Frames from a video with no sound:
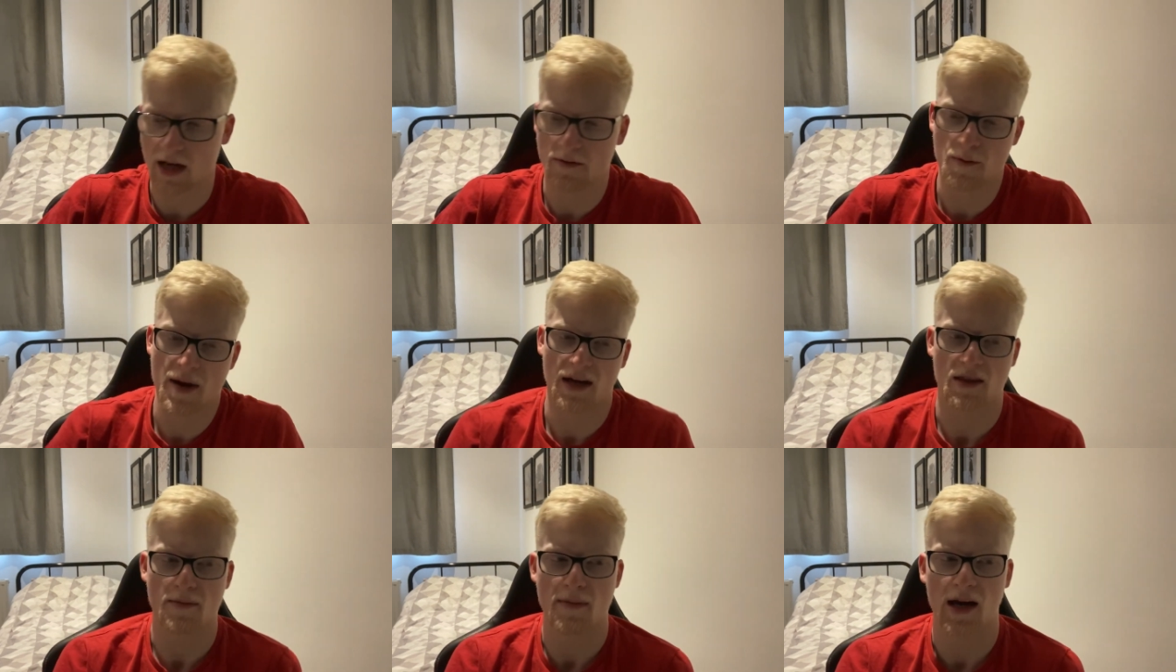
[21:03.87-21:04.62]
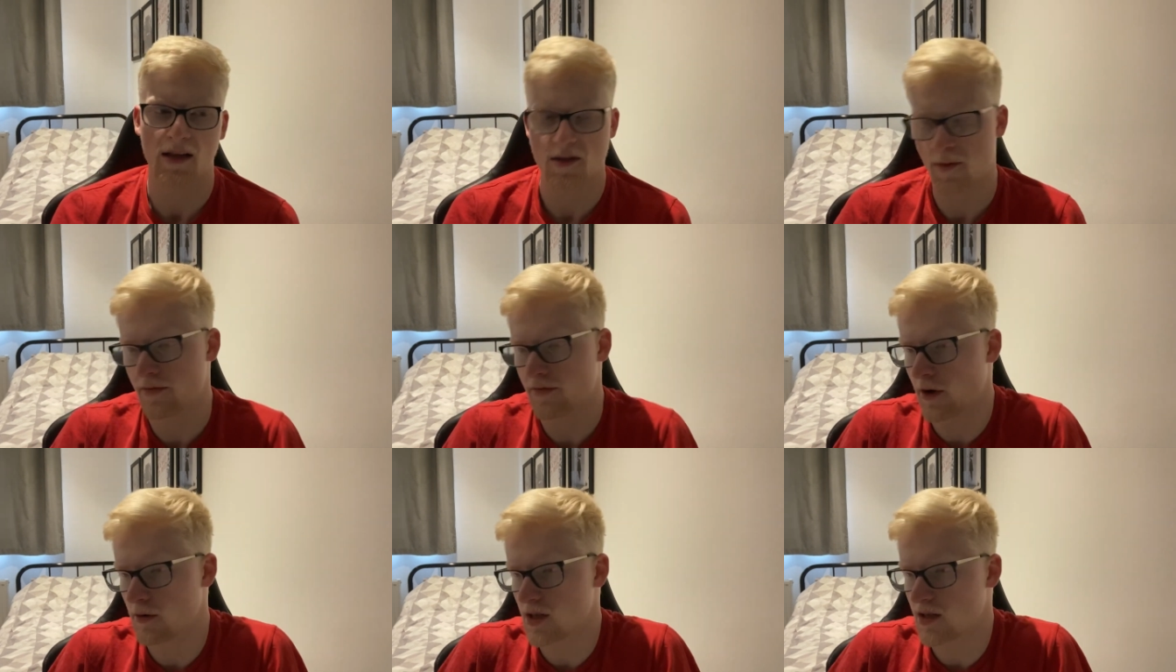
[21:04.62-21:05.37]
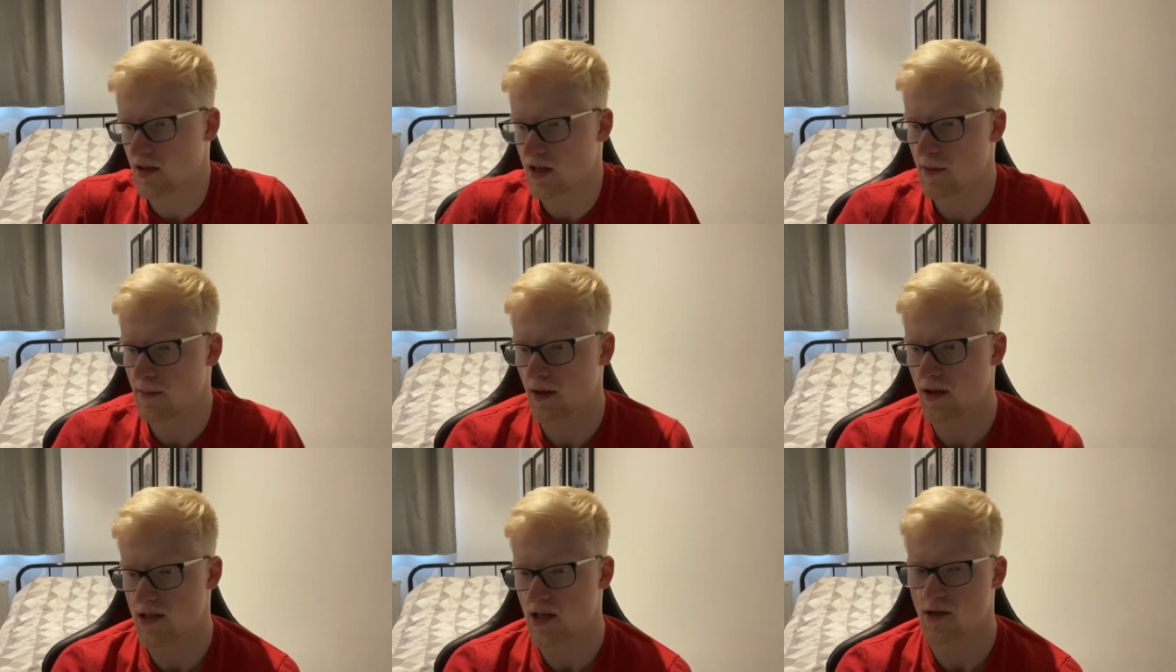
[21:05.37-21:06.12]
have to back the man that's been thrown in at the deep
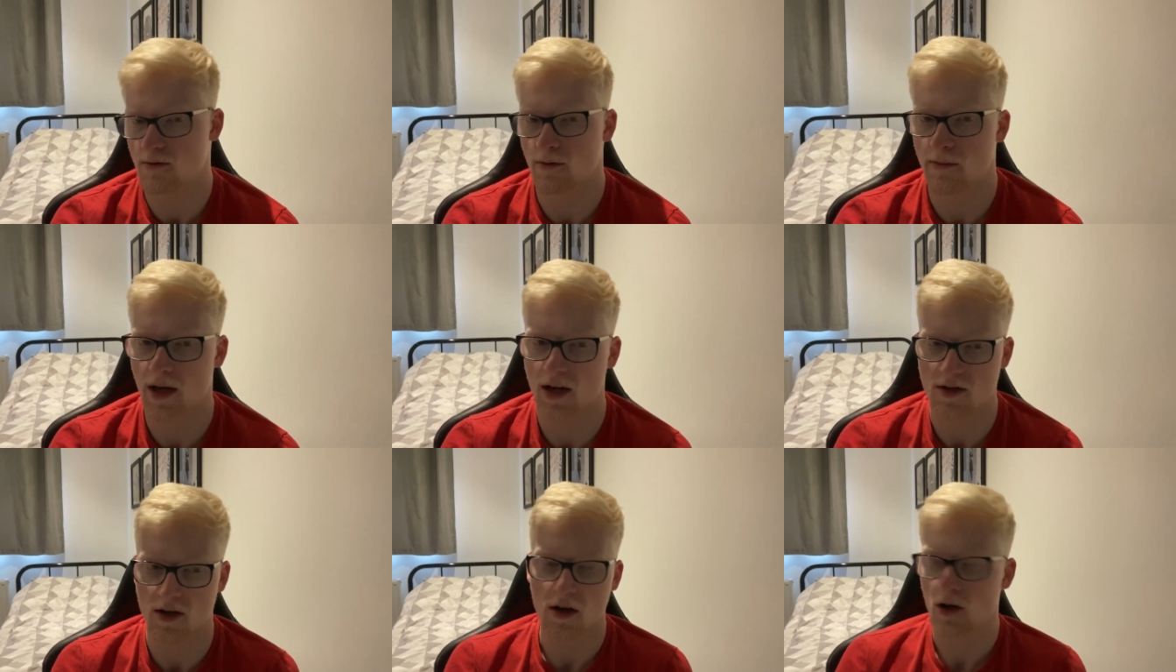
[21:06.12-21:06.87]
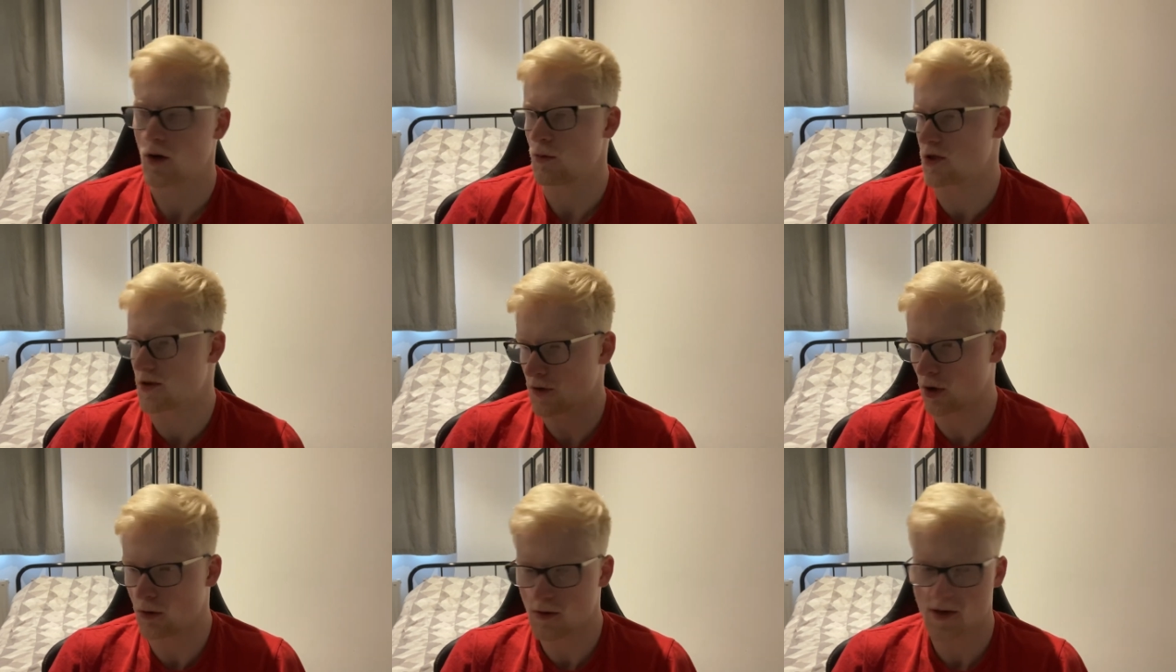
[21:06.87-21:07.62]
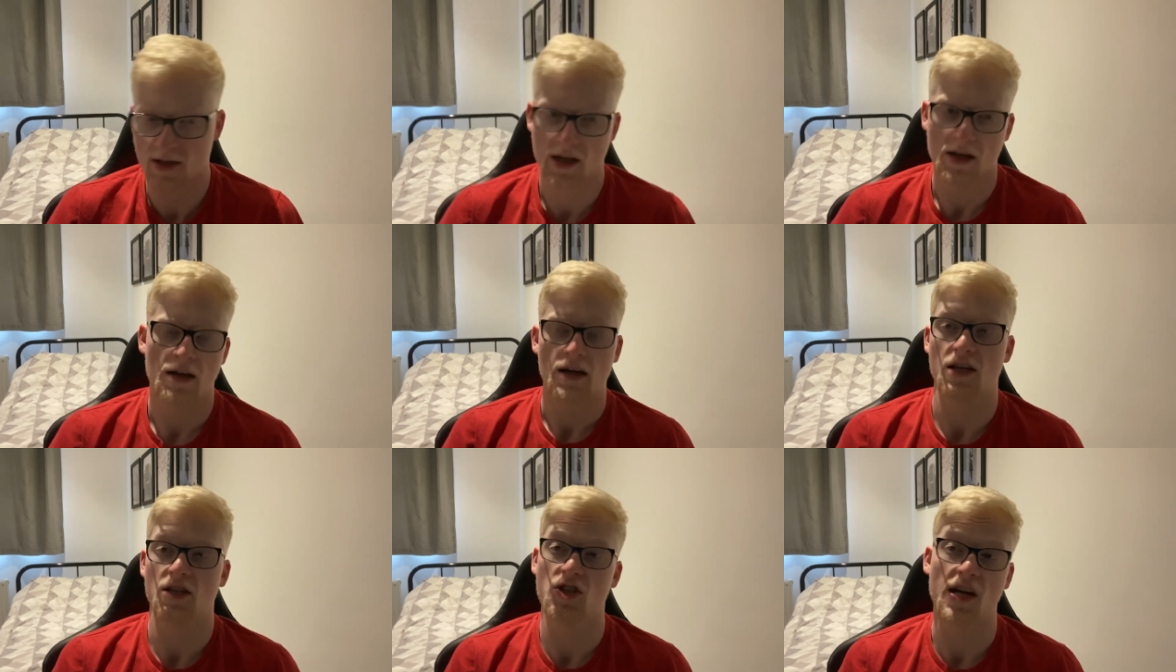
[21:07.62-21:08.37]
end as the interim manager, which of course
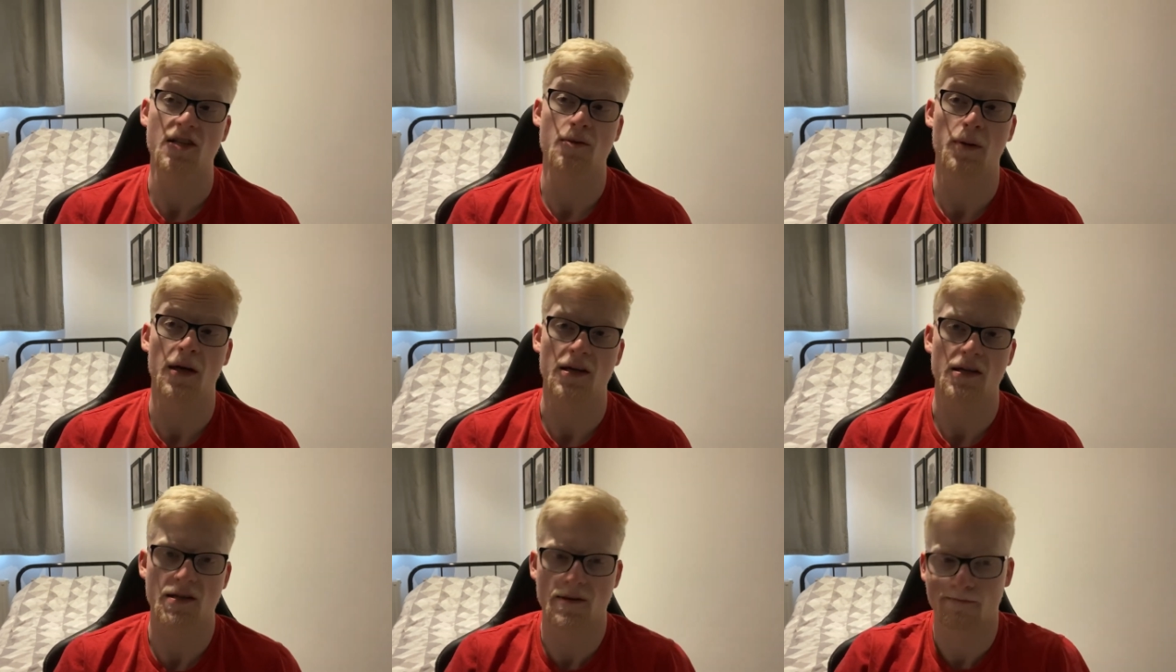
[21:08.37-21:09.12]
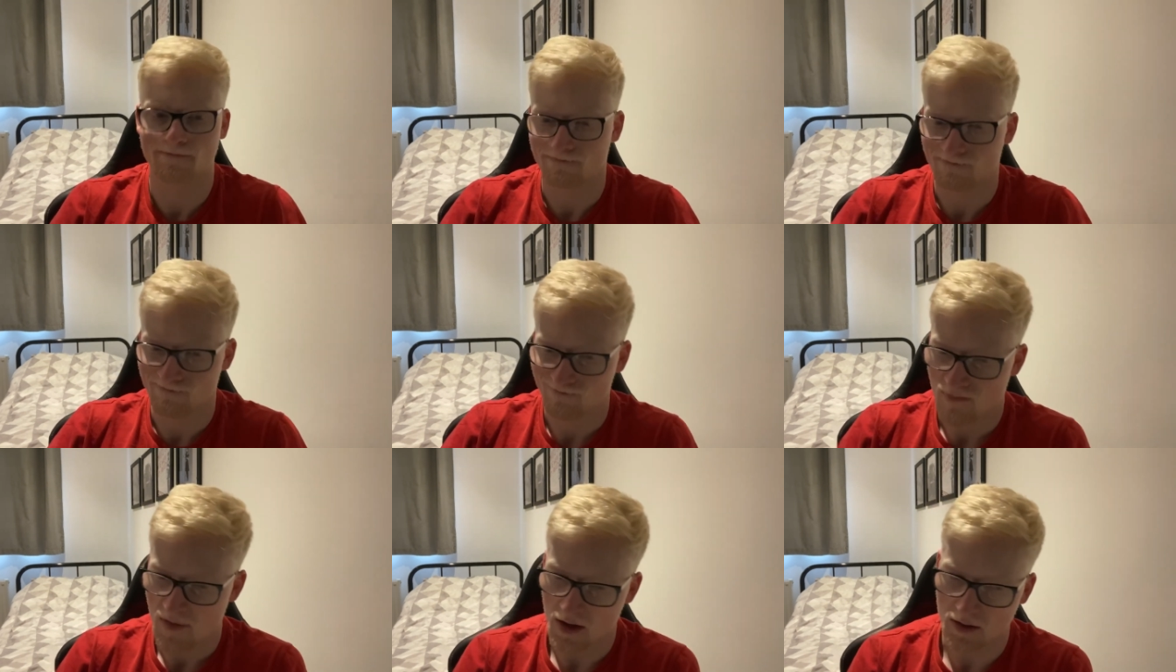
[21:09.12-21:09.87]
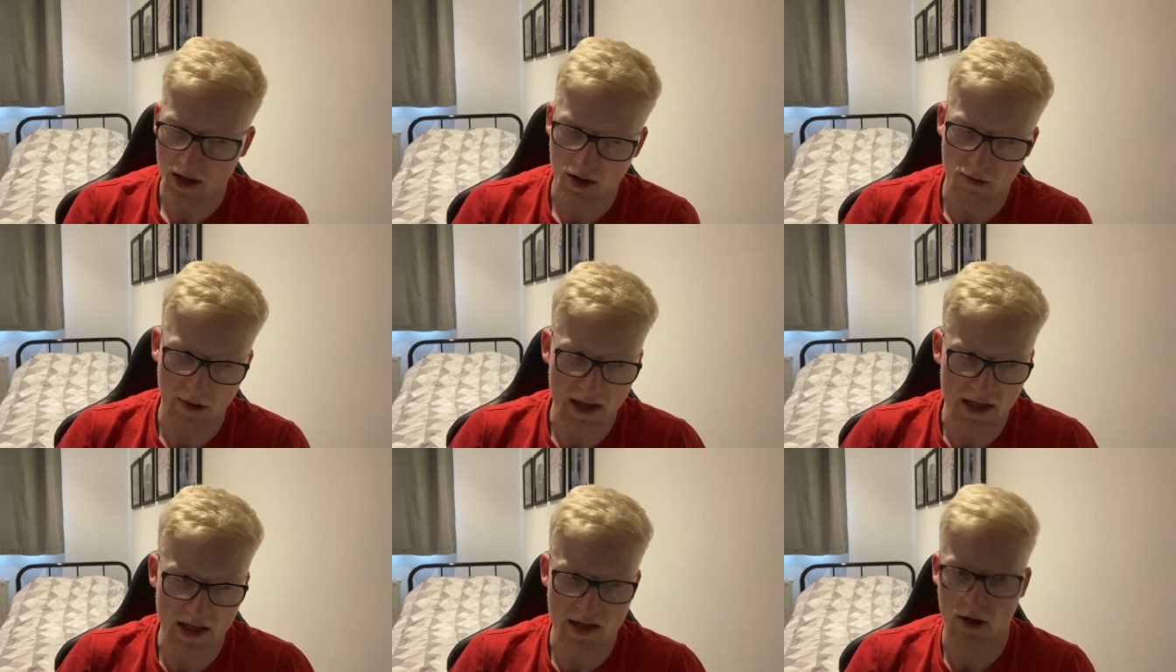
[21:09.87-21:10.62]
is Jason Pearce, the under
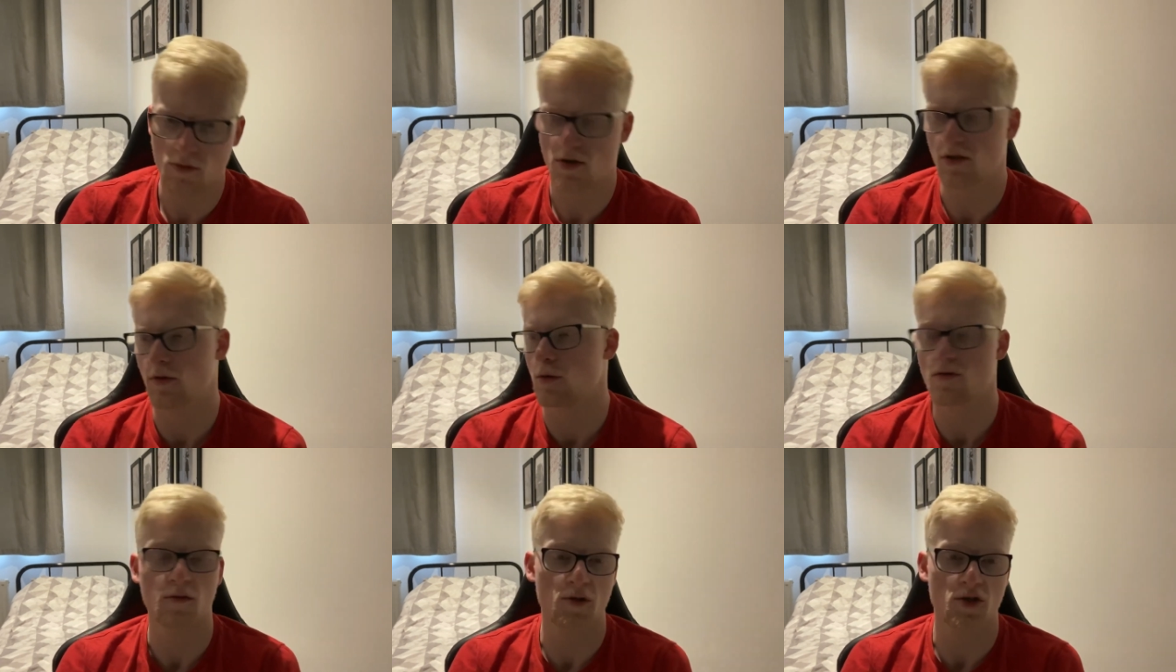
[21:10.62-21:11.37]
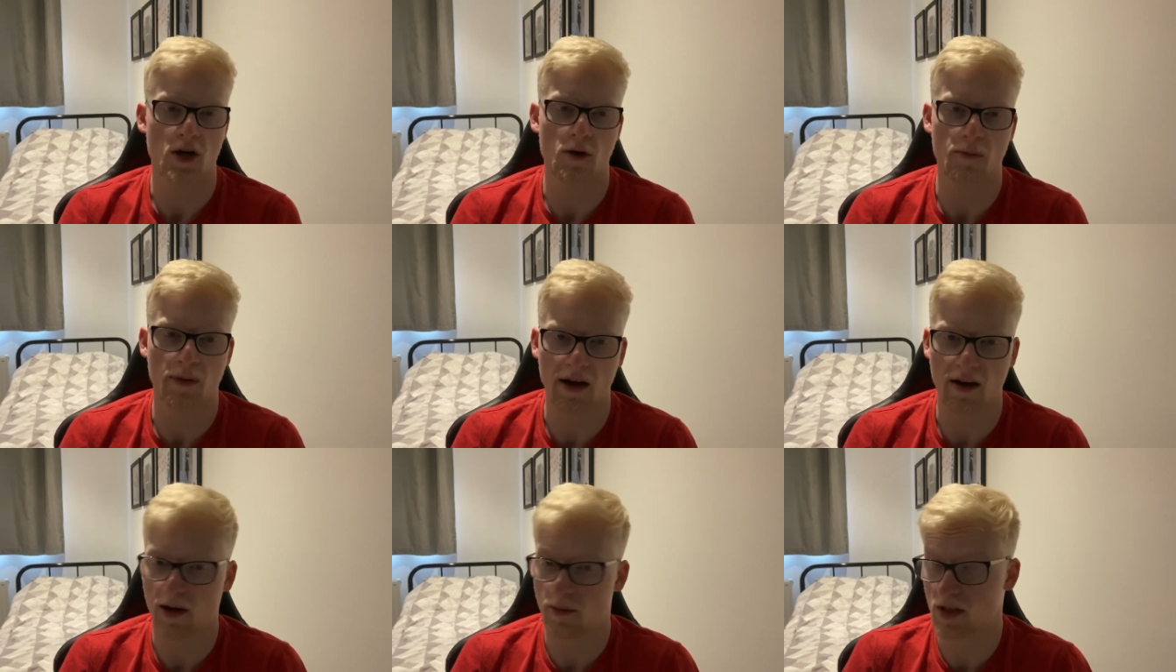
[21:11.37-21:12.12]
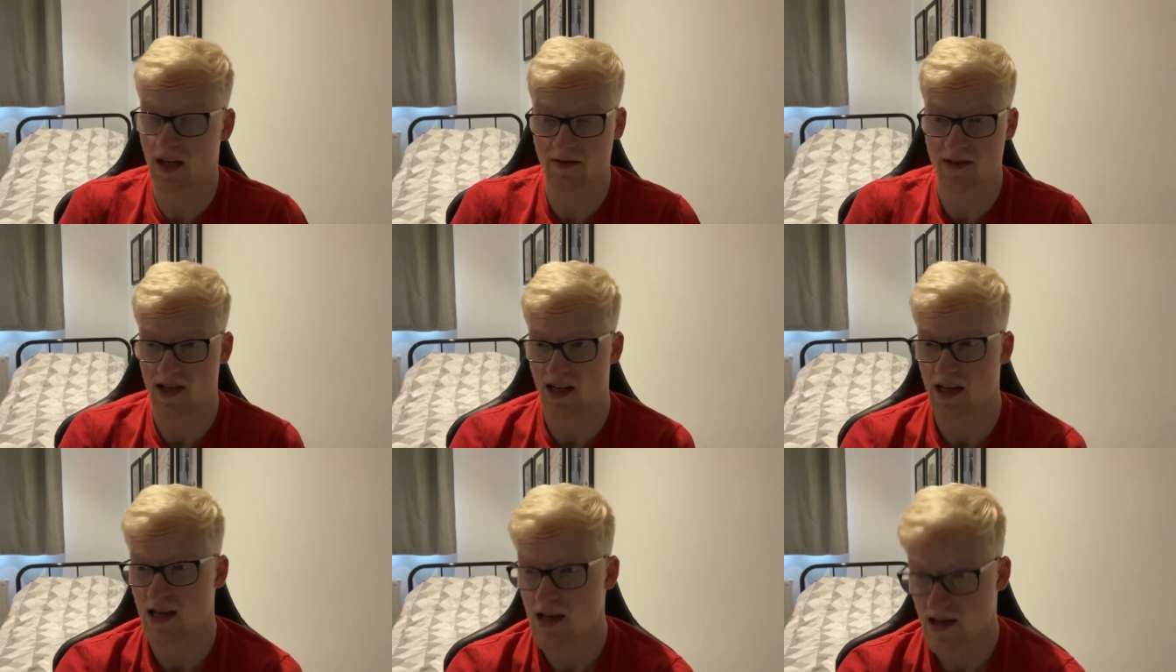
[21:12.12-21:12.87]
18s coach and of course former Charlton player. And we'd have to
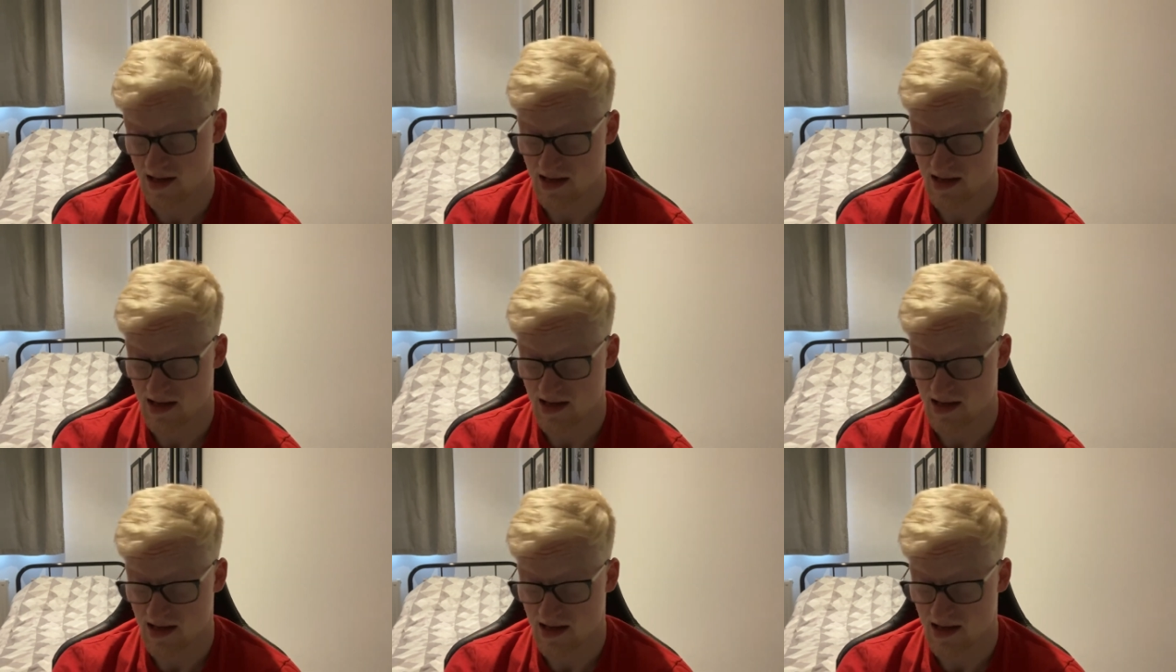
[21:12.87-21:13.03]
say,